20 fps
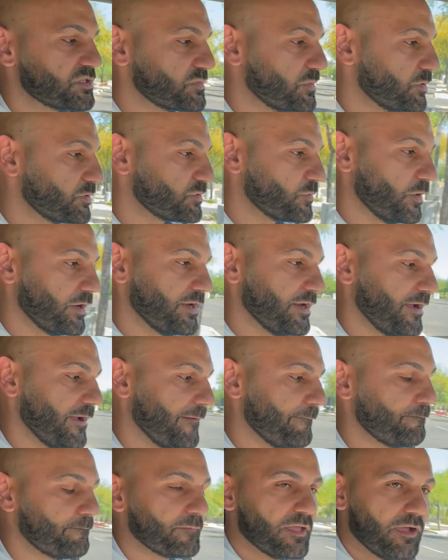mode, why
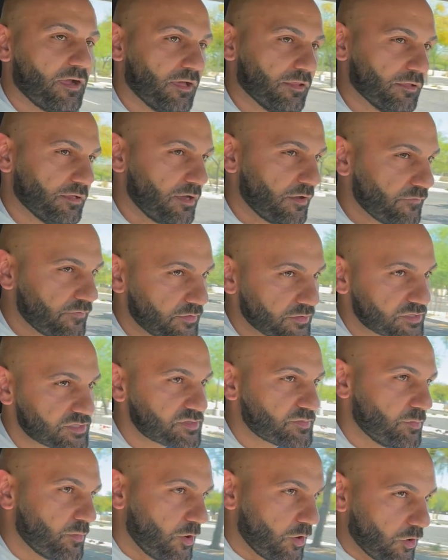not? I love the
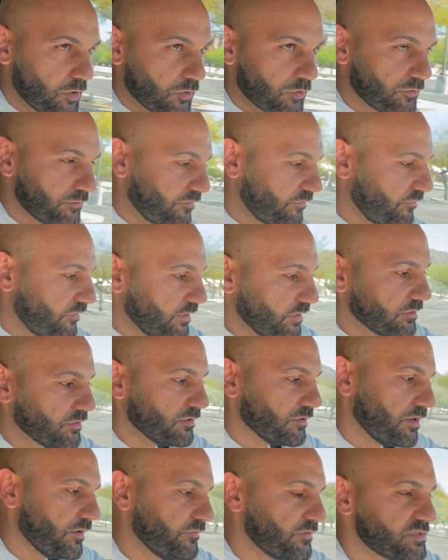small
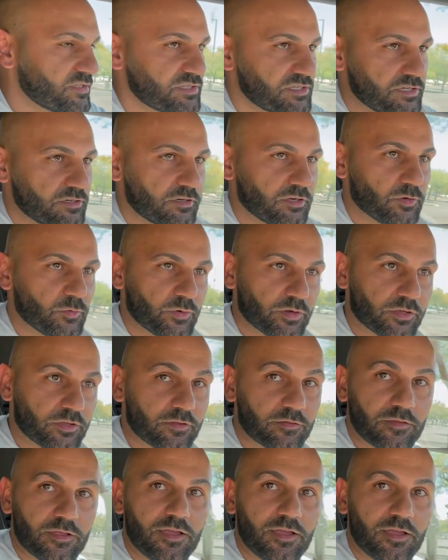feel of the steering wheel.